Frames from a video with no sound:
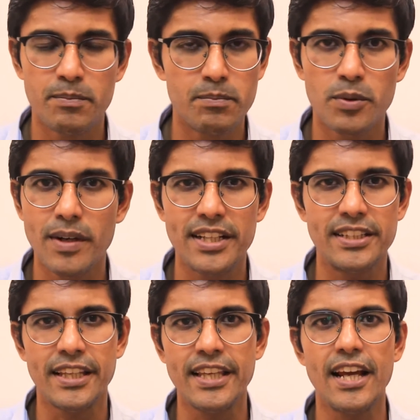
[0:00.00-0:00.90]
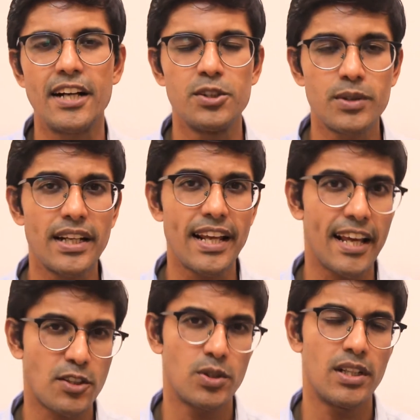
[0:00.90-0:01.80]
providing the care. You can
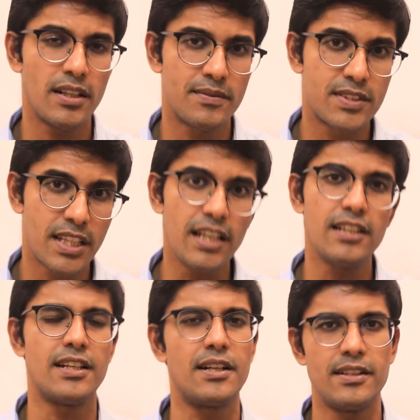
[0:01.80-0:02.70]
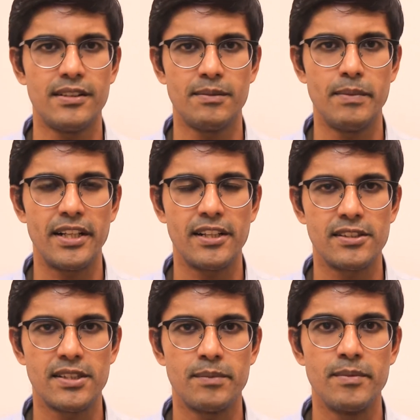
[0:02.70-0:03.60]
actually upskill their medical
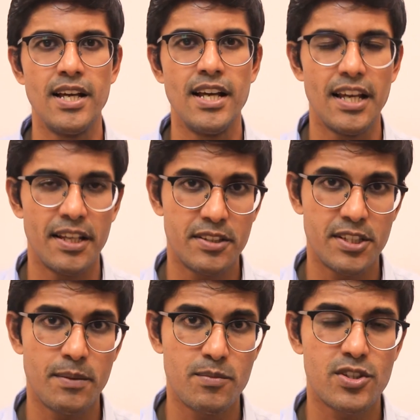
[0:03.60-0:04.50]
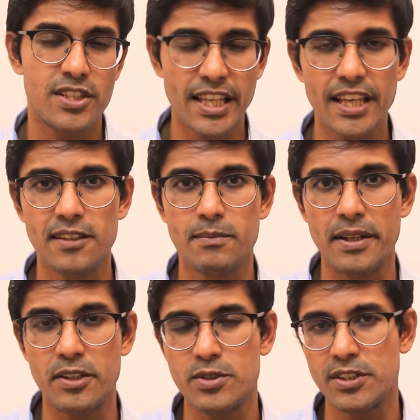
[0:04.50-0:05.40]
team, a team's skill by
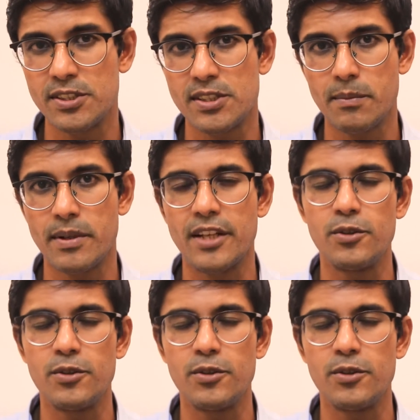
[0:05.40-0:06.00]
using digital media.